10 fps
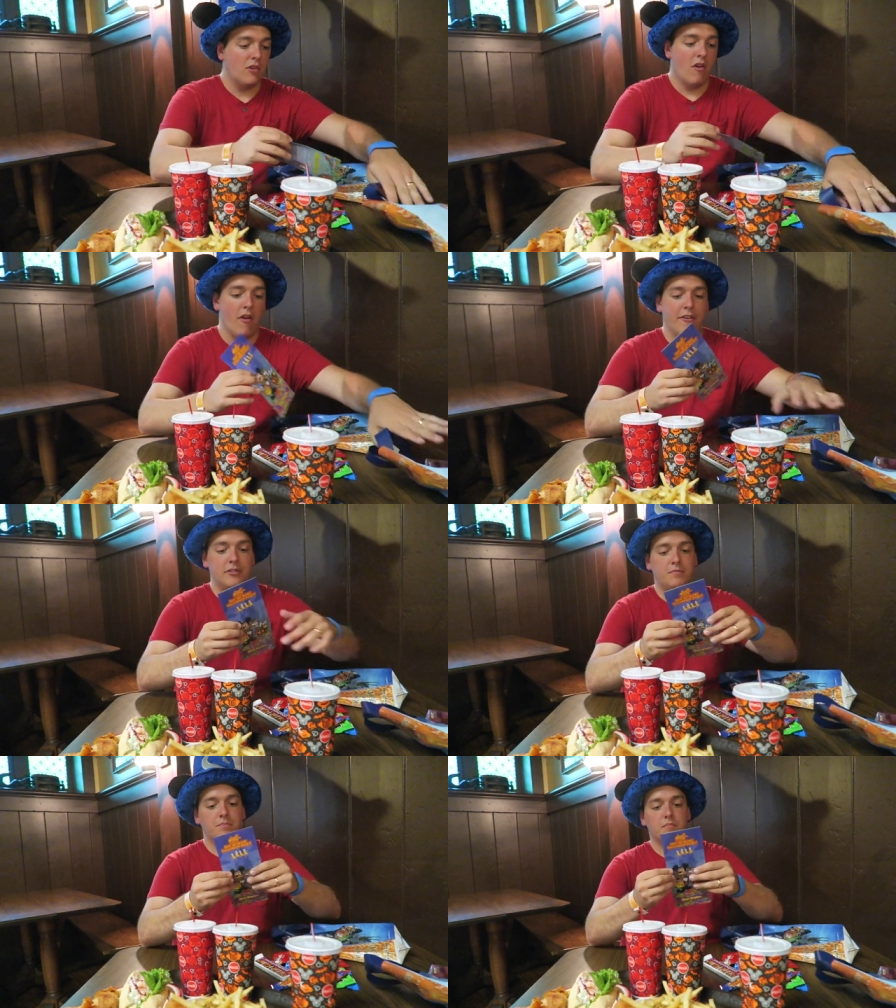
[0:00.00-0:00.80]
top
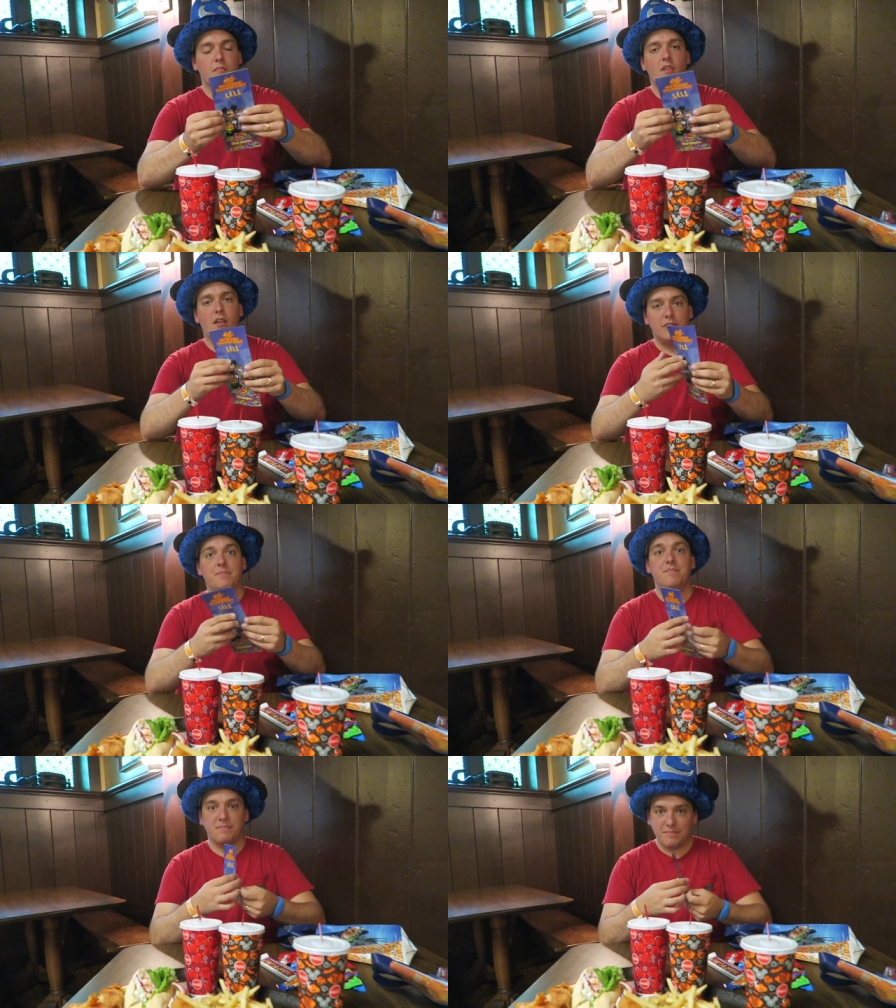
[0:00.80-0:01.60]
5 restaurants in
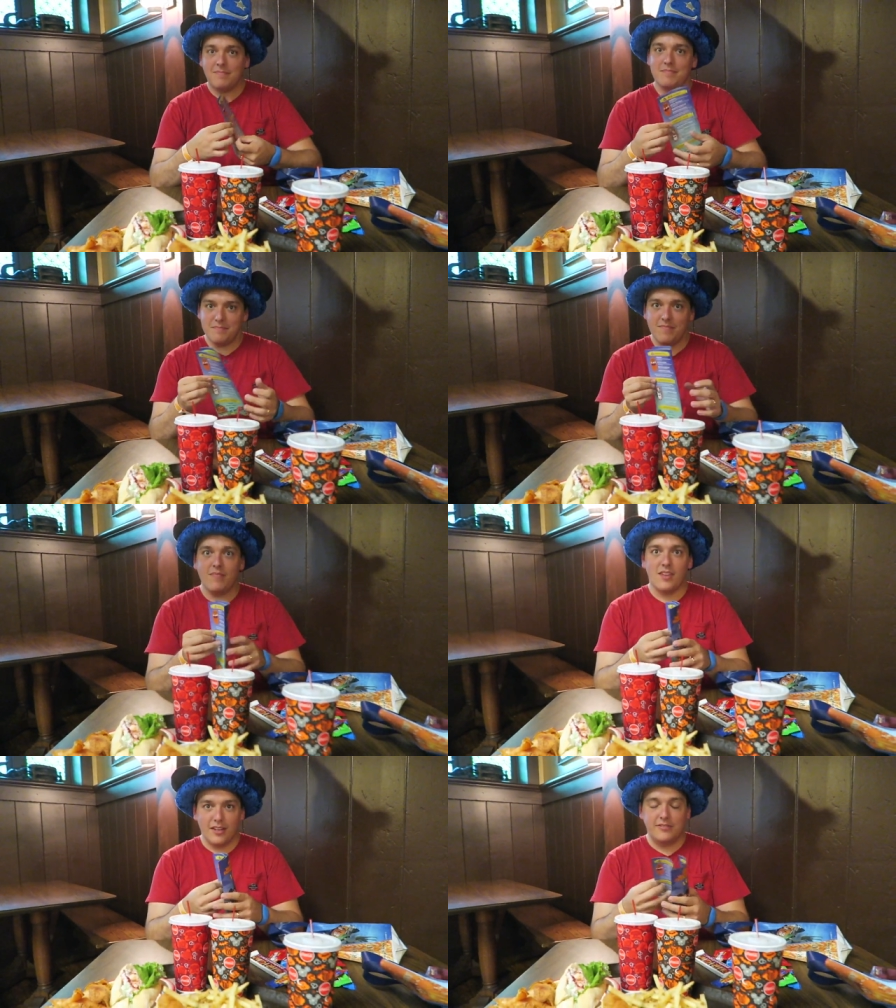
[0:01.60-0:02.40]
Disney. And
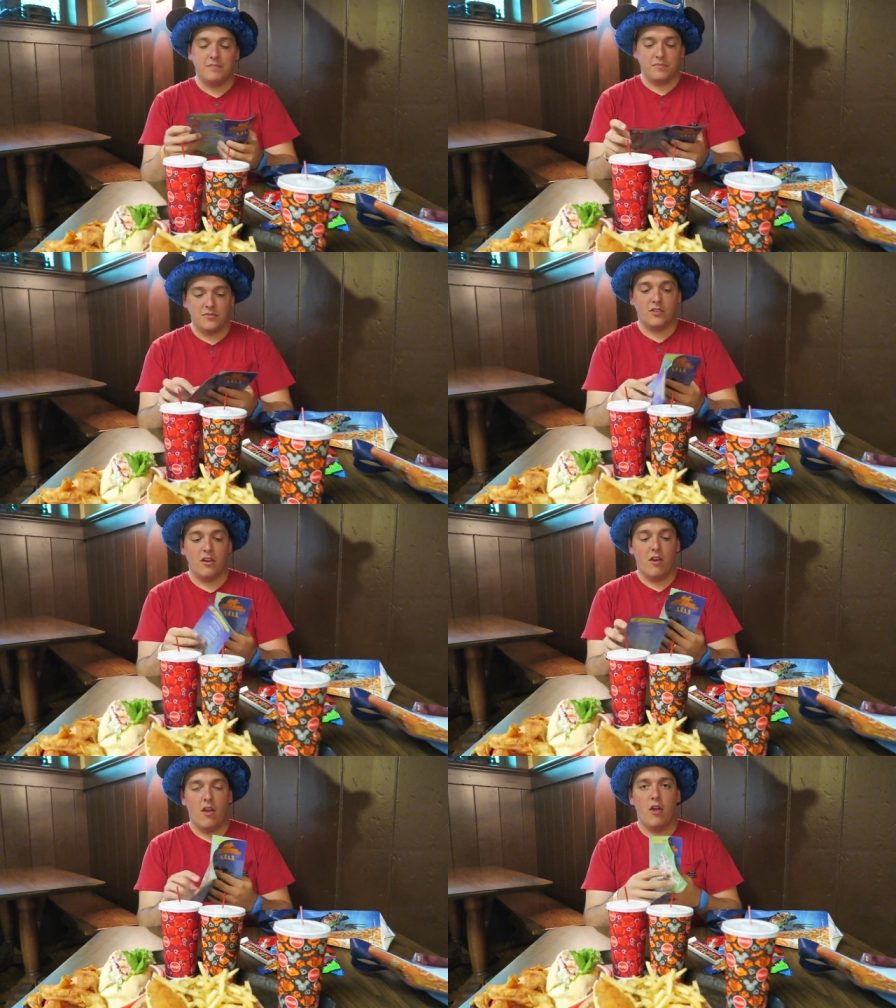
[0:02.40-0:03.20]
this is one of them. Like,
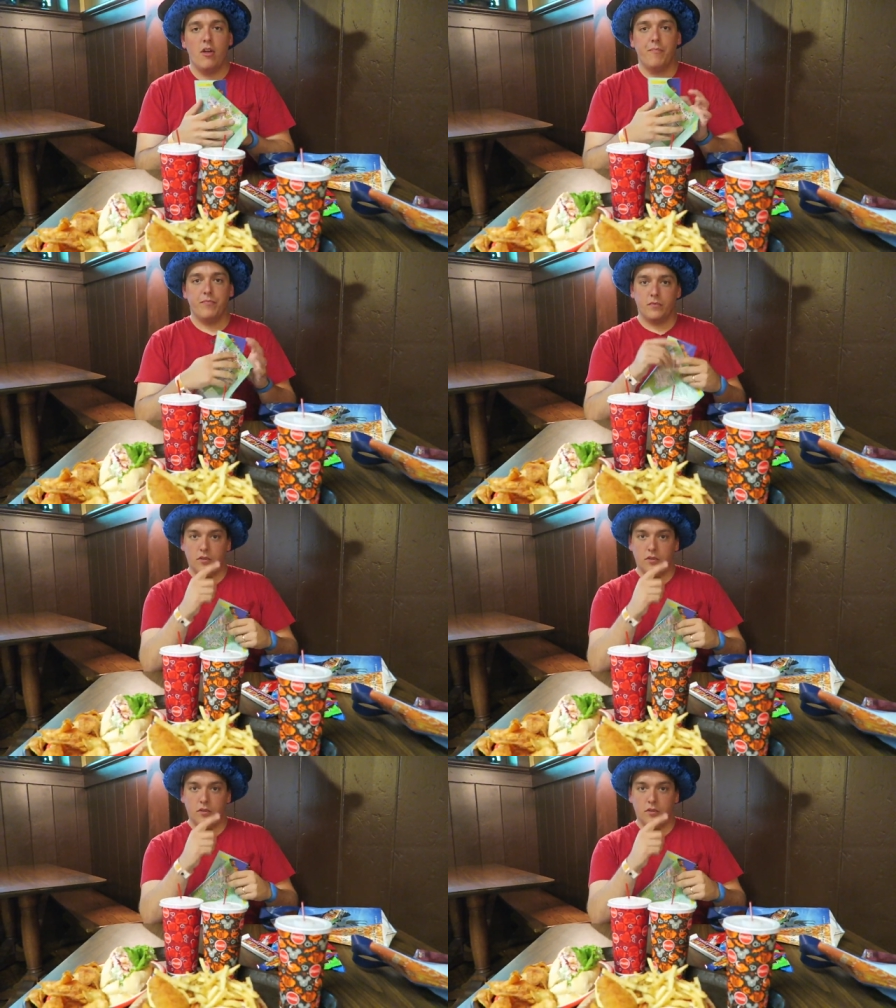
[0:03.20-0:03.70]
we really